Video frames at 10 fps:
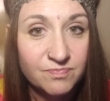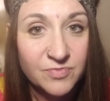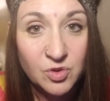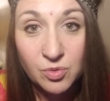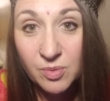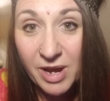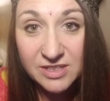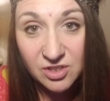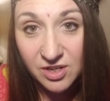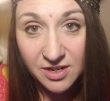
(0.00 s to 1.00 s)
through the
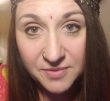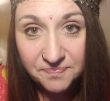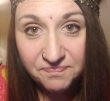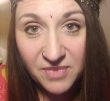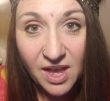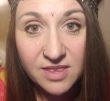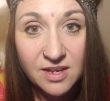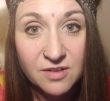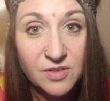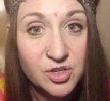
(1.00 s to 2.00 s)
bacteria and
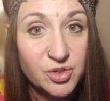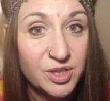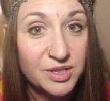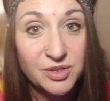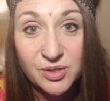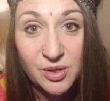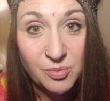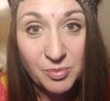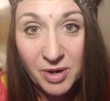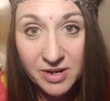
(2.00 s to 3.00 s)
then eventually into the
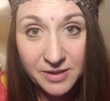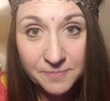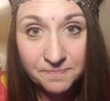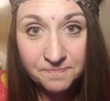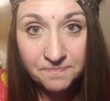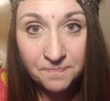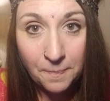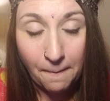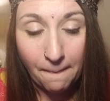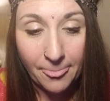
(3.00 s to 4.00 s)
human body.
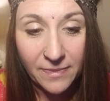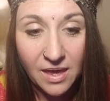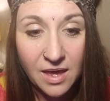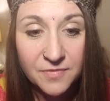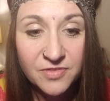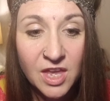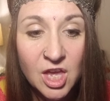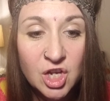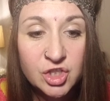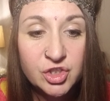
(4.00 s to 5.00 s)
Okay?
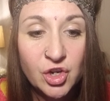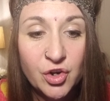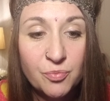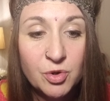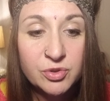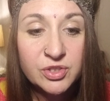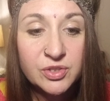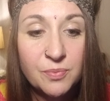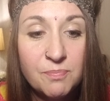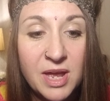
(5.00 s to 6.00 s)
So
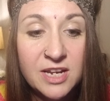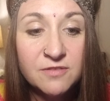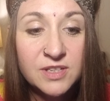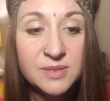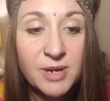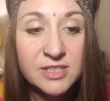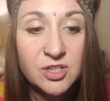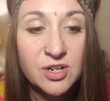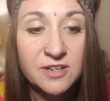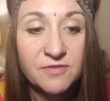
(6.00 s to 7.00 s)
many of these
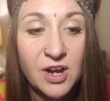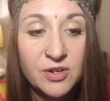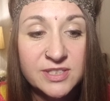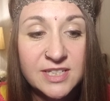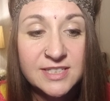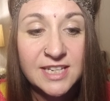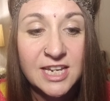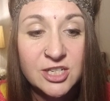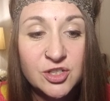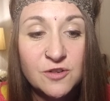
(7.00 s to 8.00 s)
bacteria and viruses
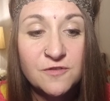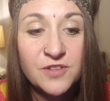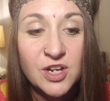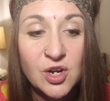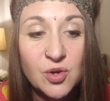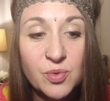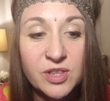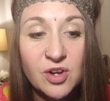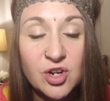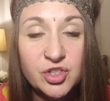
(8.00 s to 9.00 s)
interfere with
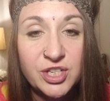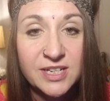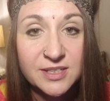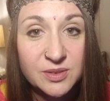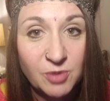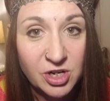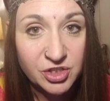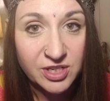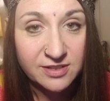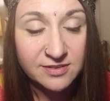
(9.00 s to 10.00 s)
our gene
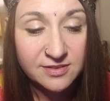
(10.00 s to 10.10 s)
expression,